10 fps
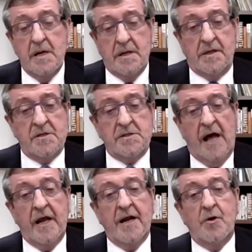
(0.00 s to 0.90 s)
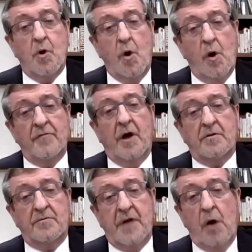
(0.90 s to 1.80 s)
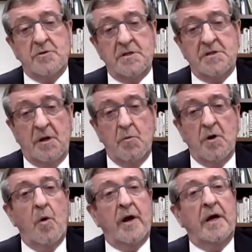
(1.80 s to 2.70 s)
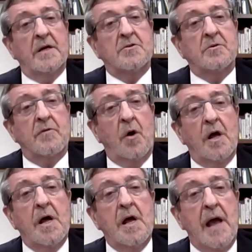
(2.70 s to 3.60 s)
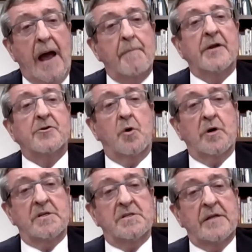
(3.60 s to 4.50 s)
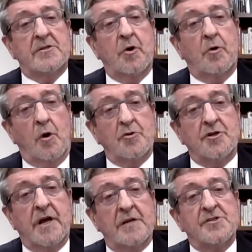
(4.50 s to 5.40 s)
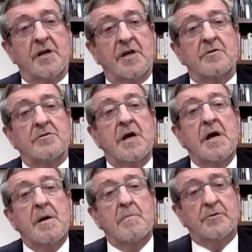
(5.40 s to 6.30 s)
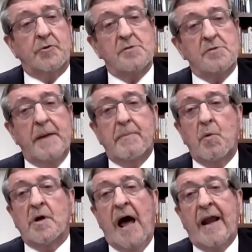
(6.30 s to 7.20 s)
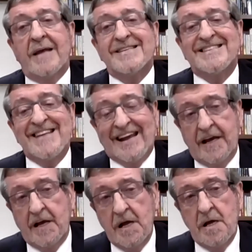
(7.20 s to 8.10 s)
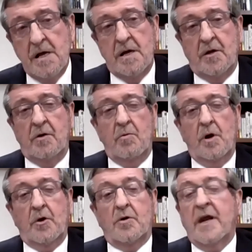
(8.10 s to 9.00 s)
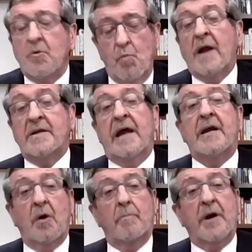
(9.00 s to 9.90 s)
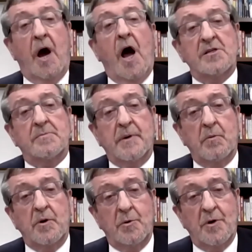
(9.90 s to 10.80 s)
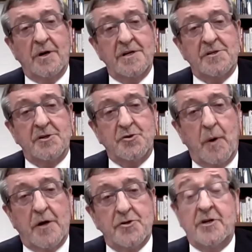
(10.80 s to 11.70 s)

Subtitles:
It does not include all of the thousands that were going into our ambulatory sites and our urgent care centers. Those people were not as sick. You didn't want to end up in the hospital when you were in this situation.